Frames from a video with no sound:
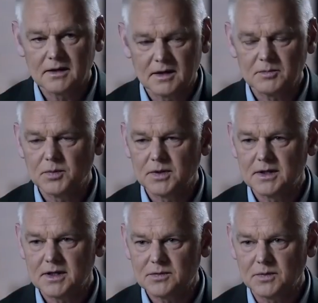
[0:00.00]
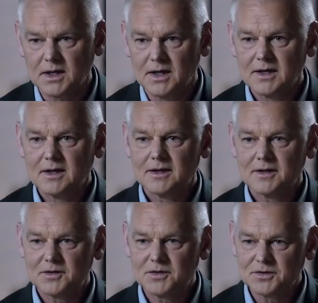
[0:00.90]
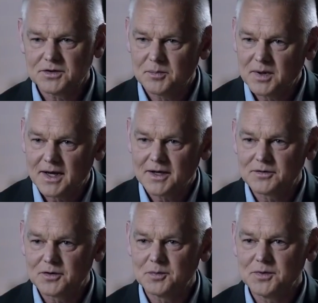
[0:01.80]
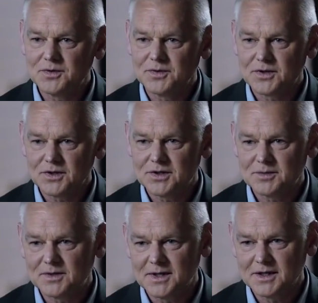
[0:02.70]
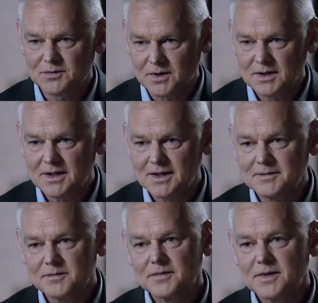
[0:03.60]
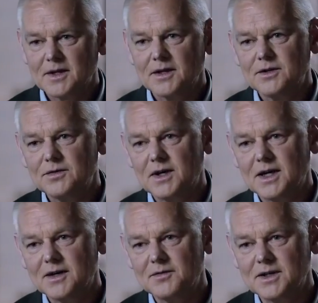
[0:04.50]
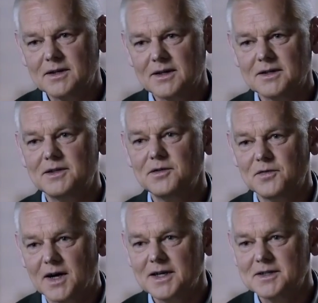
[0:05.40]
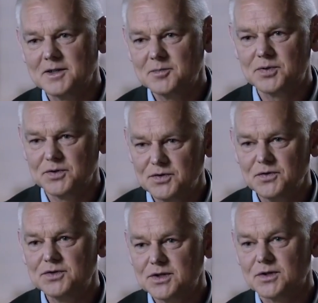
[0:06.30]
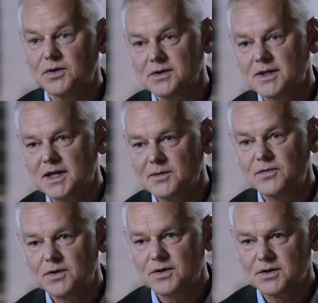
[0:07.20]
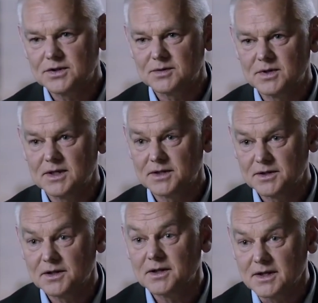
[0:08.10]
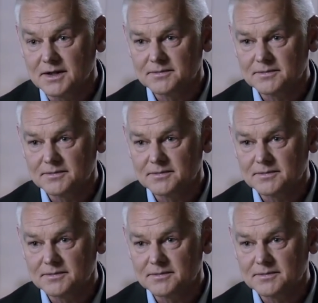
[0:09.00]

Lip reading: Let me put it this way: to supply a robot to a customer is one thing, to have a device that produces all the time for a customer is another thing.